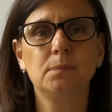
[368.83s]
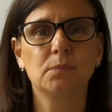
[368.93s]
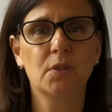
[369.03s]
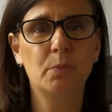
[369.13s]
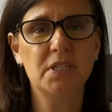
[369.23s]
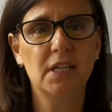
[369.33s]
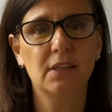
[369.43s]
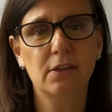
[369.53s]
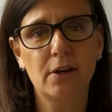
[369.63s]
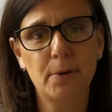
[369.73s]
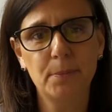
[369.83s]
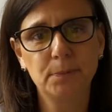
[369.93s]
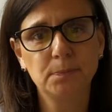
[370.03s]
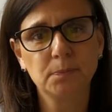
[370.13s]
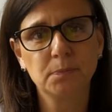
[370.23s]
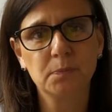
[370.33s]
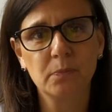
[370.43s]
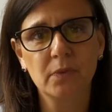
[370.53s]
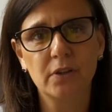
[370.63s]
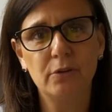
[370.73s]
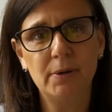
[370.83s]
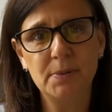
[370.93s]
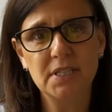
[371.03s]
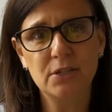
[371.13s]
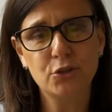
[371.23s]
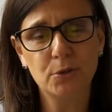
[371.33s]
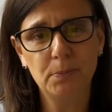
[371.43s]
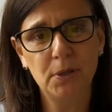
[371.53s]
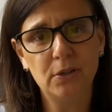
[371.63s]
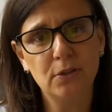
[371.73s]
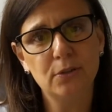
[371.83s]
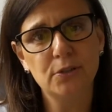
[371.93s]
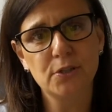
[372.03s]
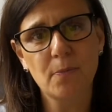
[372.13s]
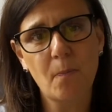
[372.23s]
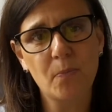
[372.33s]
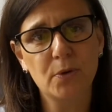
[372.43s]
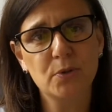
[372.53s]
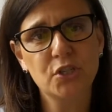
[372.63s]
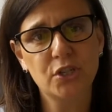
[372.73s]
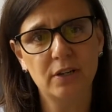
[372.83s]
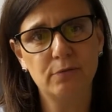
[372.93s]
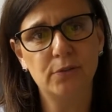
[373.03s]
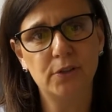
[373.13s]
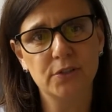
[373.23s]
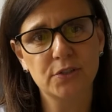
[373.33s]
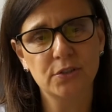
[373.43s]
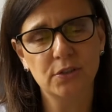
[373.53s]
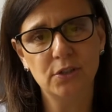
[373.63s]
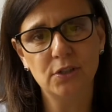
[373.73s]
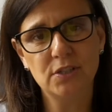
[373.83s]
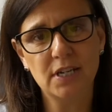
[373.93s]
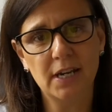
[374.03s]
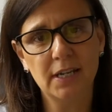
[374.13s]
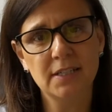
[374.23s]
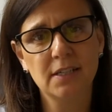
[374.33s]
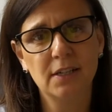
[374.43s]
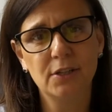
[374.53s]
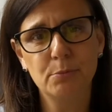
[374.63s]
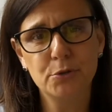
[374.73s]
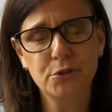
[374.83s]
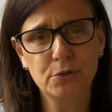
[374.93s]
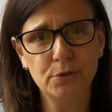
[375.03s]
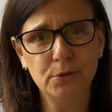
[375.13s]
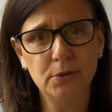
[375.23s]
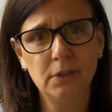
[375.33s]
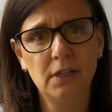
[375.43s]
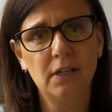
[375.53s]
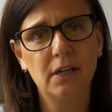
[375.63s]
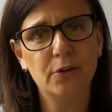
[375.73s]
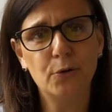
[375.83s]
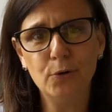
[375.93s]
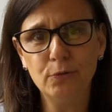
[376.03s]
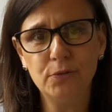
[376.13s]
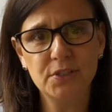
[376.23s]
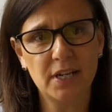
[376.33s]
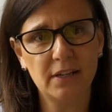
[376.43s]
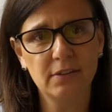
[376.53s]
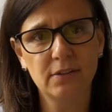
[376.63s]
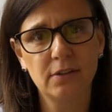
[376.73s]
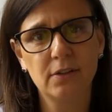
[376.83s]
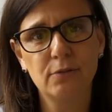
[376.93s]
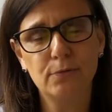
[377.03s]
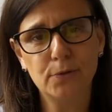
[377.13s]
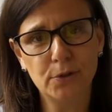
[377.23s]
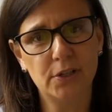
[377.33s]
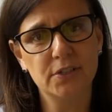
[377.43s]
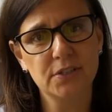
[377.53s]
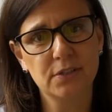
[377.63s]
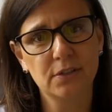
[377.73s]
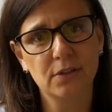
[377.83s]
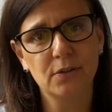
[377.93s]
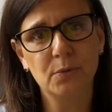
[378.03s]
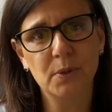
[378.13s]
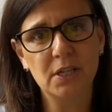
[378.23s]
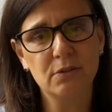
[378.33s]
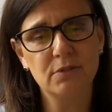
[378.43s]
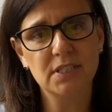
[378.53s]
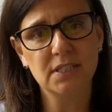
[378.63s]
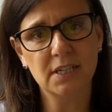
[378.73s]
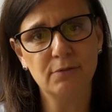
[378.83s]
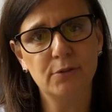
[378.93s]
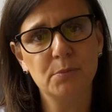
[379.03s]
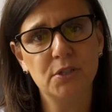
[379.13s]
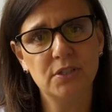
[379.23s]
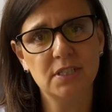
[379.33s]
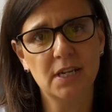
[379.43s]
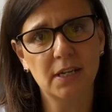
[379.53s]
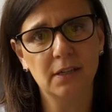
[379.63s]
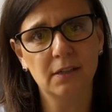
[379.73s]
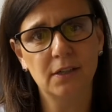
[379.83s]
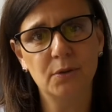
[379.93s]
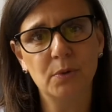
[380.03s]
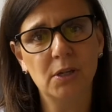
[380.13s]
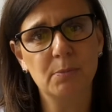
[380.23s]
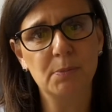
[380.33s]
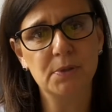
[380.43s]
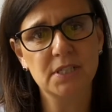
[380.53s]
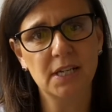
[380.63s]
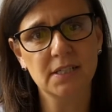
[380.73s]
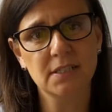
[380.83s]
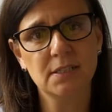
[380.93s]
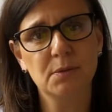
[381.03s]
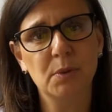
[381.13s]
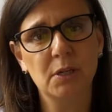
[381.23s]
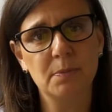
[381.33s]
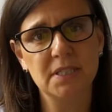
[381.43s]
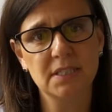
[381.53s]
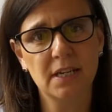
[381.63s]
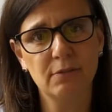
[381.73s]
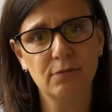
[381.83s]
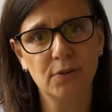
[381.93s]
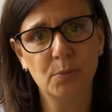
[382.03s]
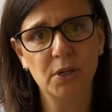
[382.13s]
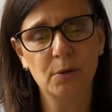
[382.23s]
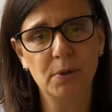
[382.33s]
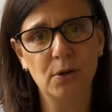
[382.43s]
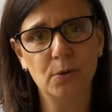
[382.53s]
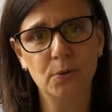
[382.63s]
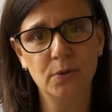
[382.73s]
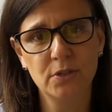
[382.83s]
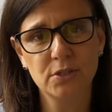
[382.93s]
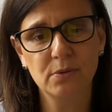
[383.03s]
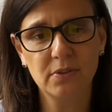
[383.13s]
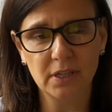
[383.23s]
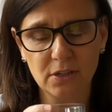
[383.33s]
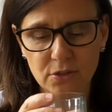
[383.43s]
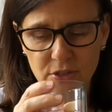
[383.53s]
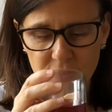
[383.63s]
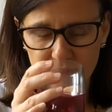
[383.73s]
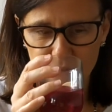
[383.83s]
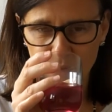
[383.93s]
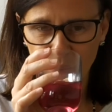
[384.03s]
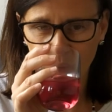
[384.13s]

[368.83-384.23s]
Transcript: And we take the cup that represents your blood, Lord, that was shed for us. He died the most cruel and awful death for us that we could receive from you today and that we could be protected, we could be safe, and we could be whole. So thank you, Jesus.